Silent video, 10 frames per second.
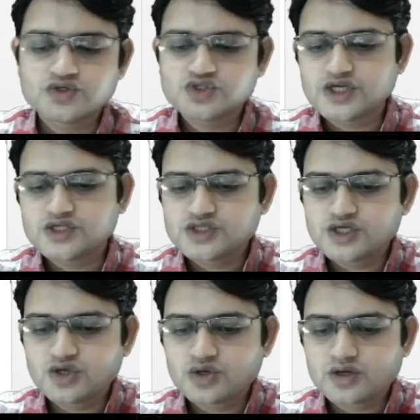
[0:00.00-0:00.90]

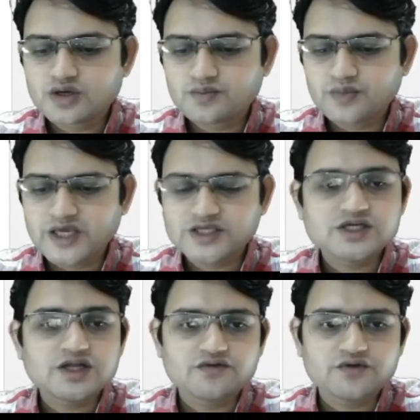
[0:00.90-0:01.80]
changing your page
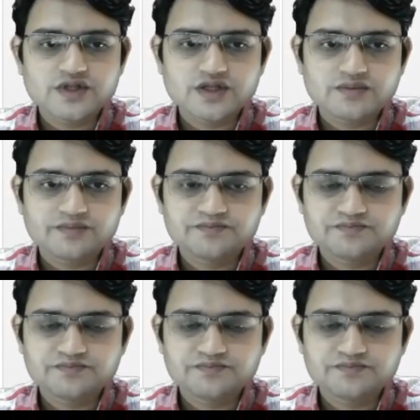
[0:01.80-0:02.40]
and everything.